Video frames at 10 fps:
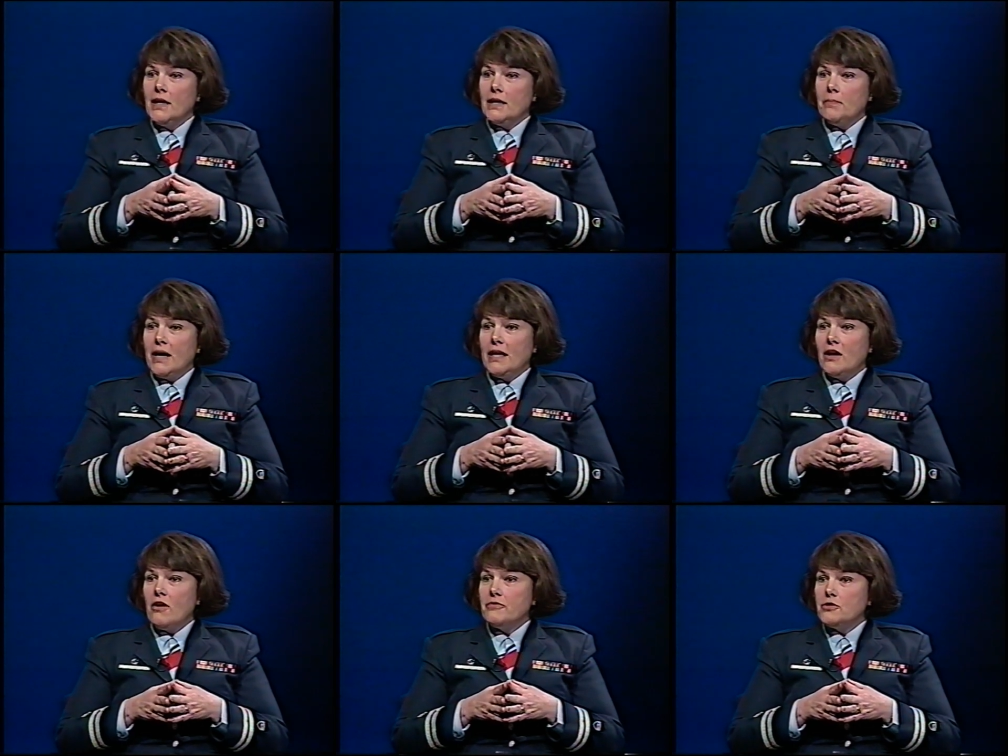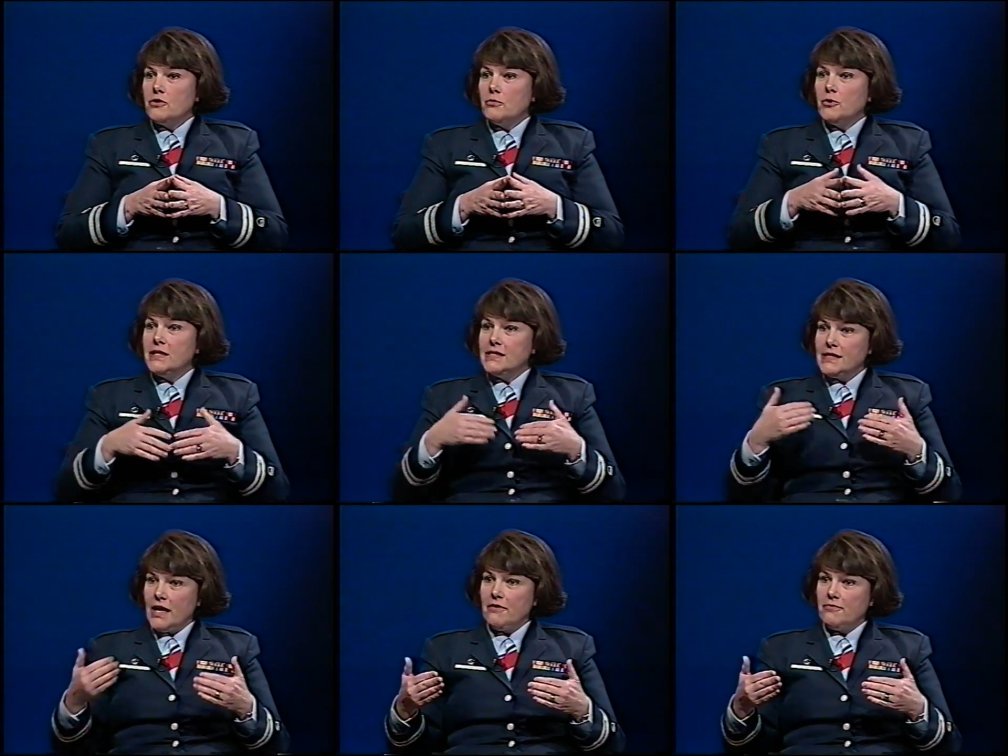commanding officer, Marine
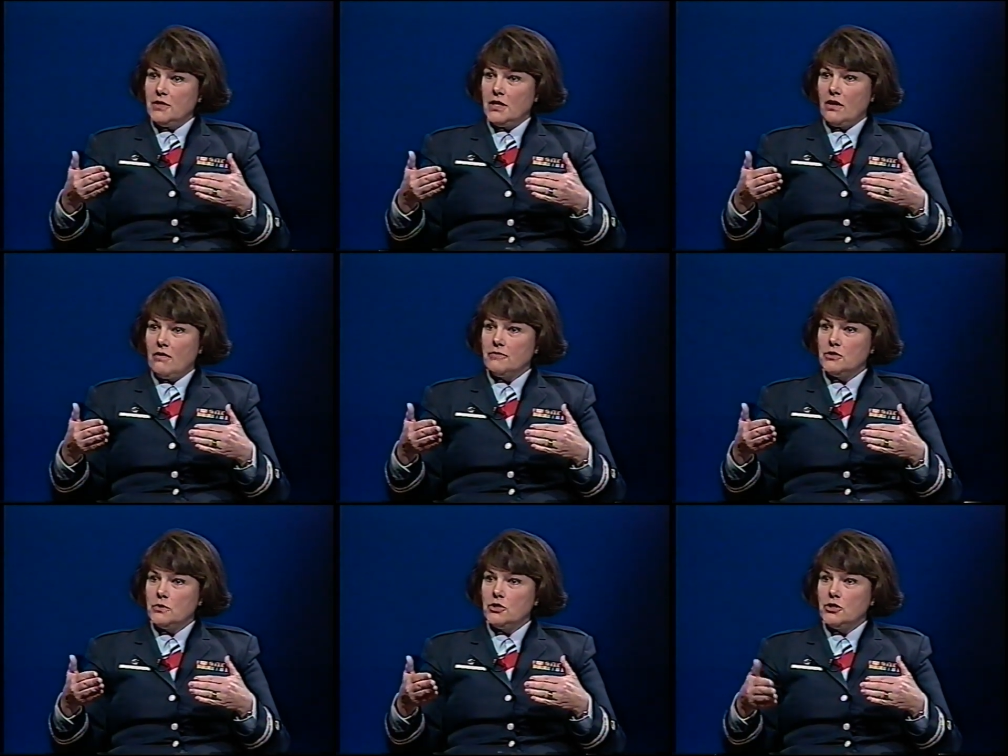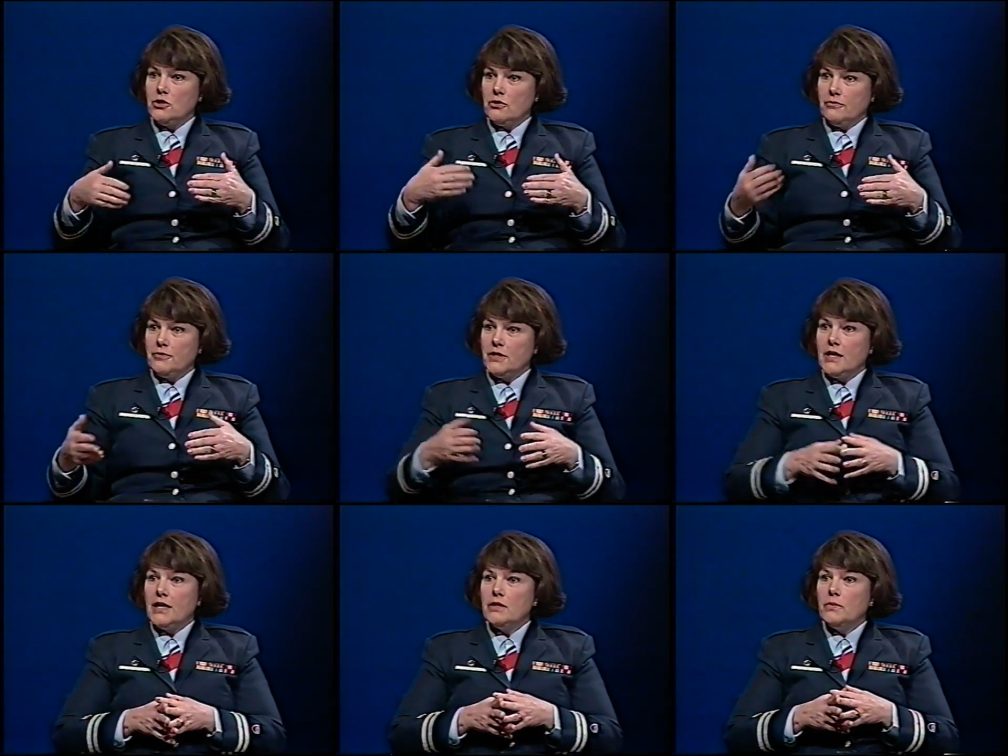Safety Office, which yes. you're
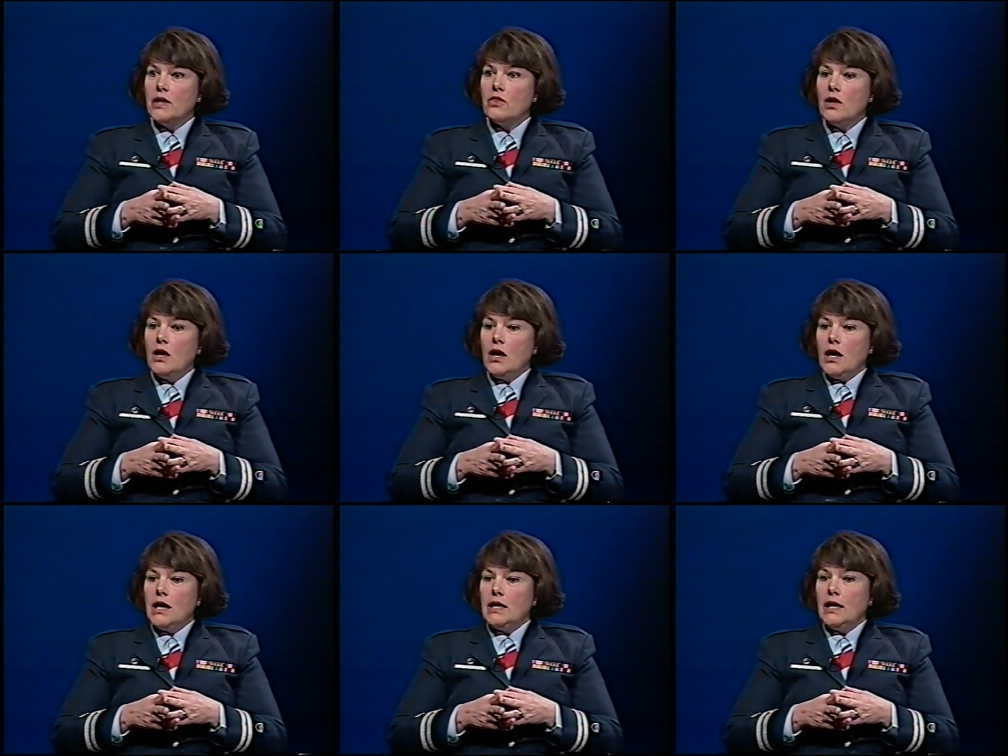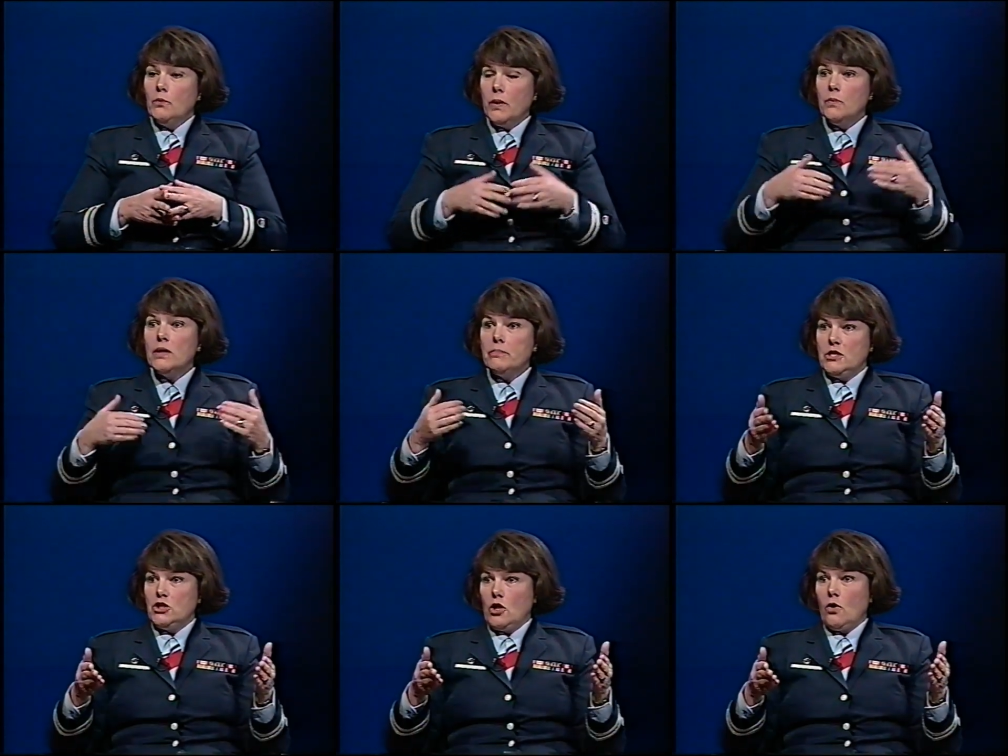affiliated with. Uh, and we will
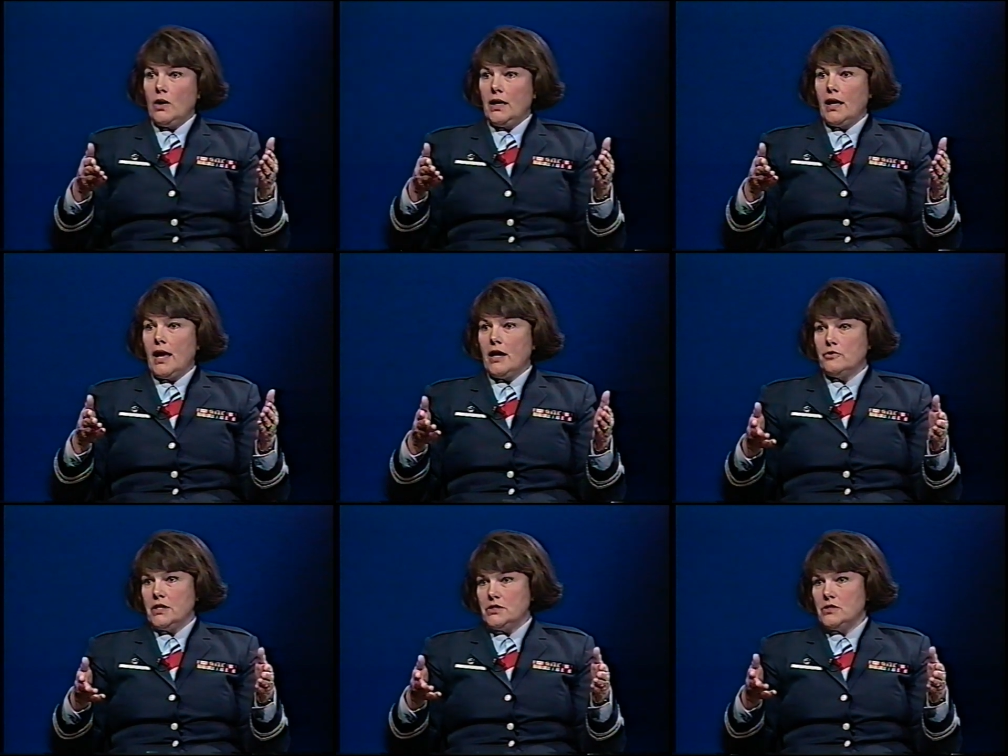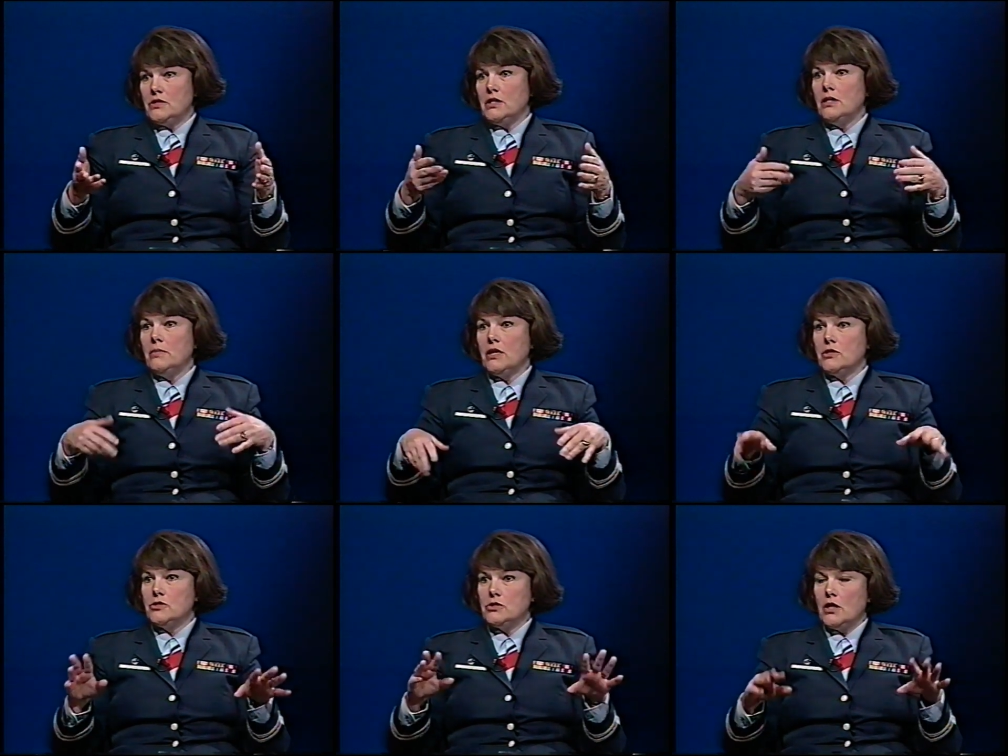be showing addresses and
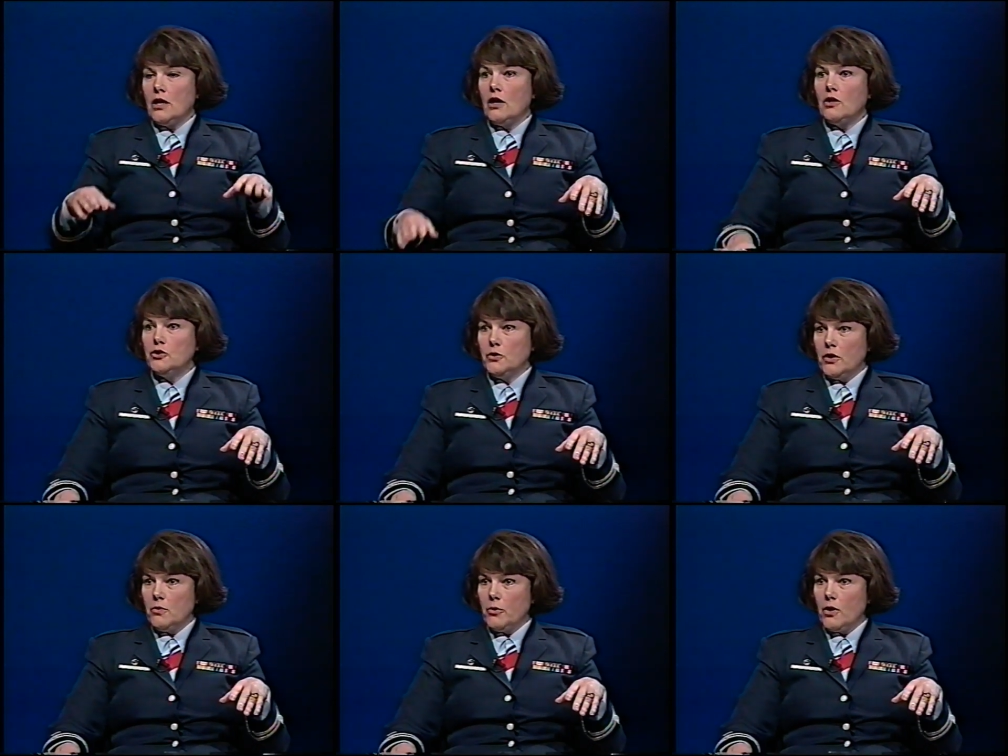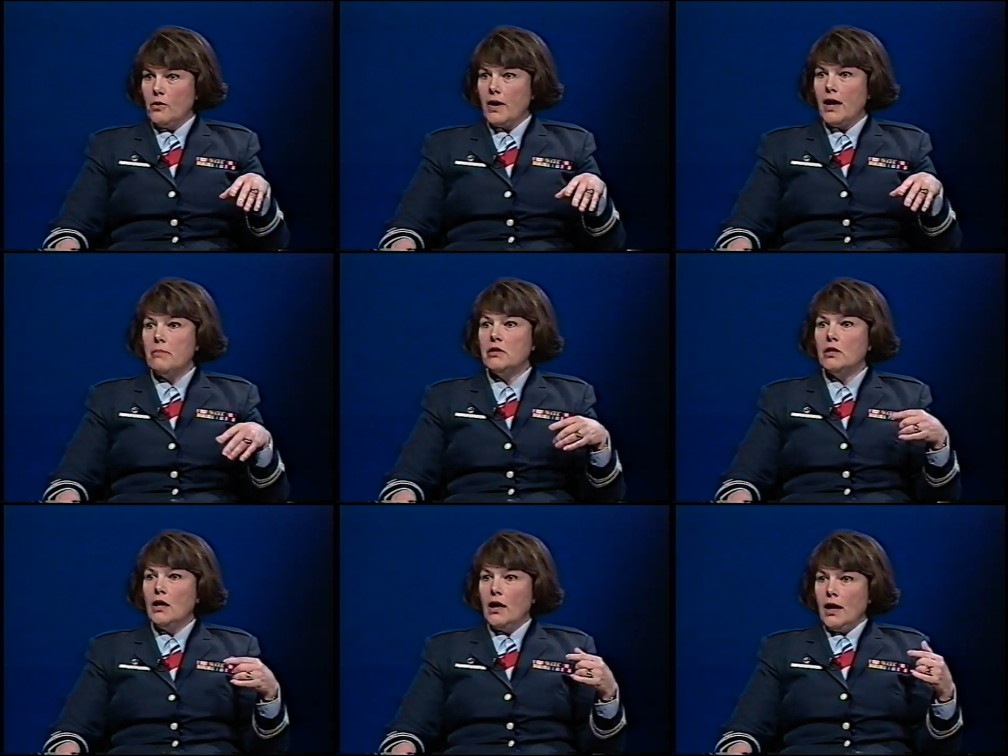emails uh, during the program
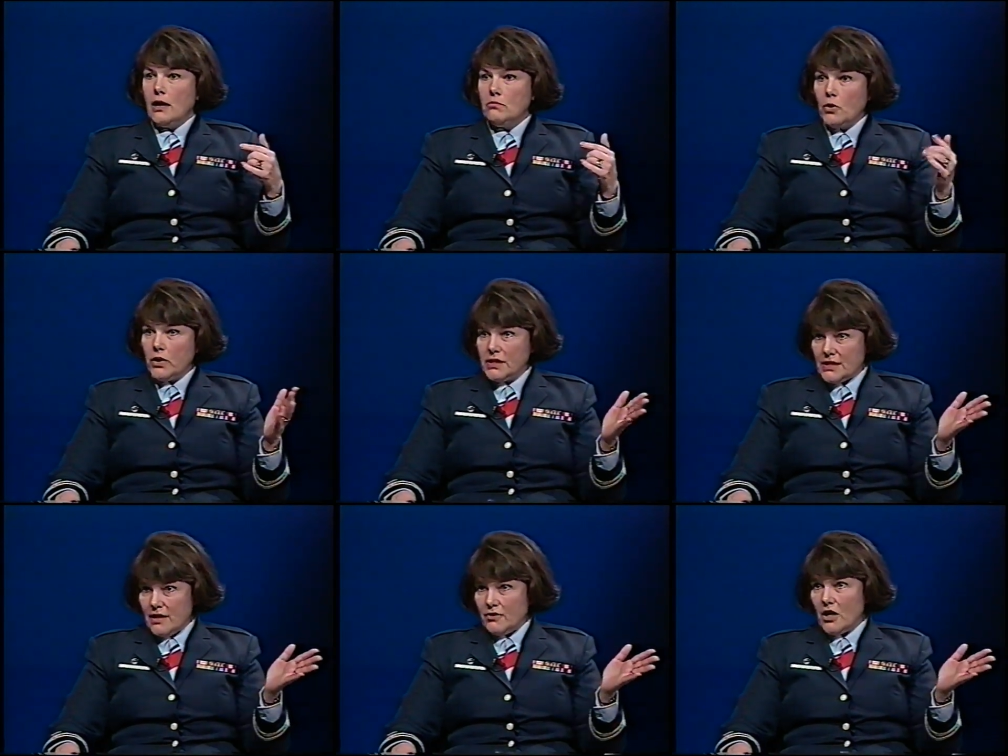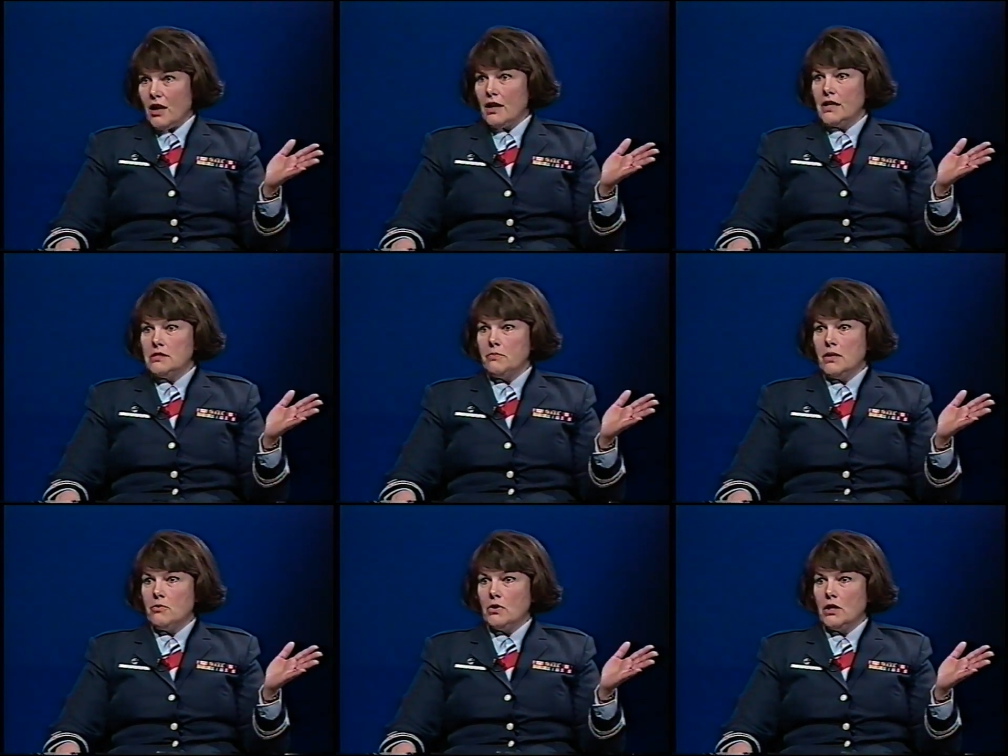and, and boating safety hotlines that
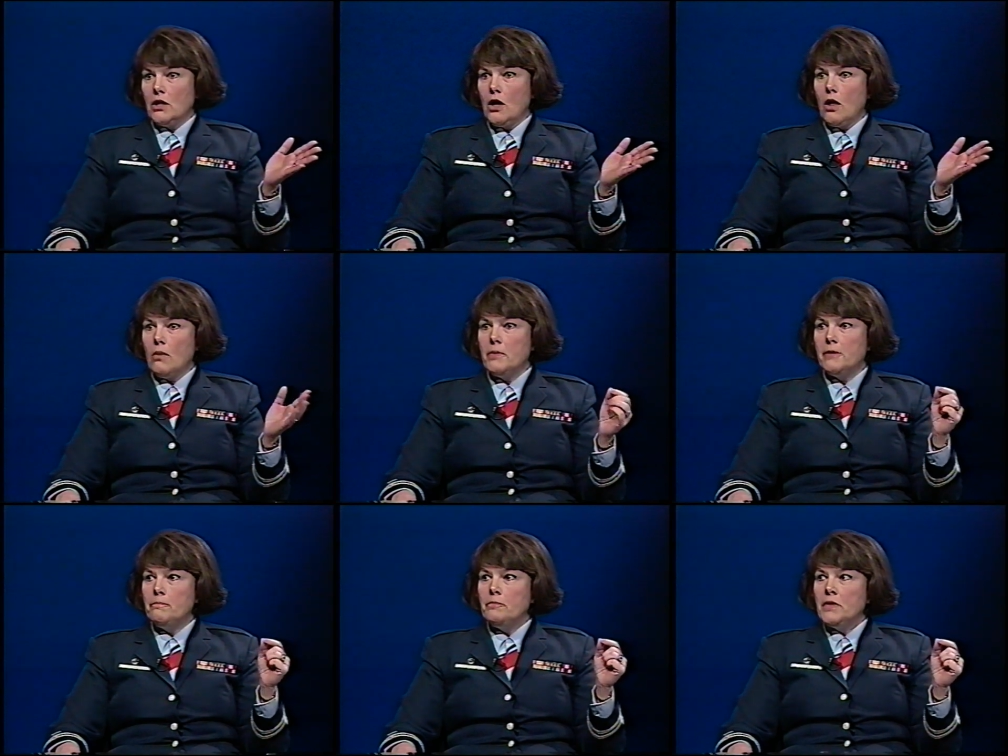people can call. But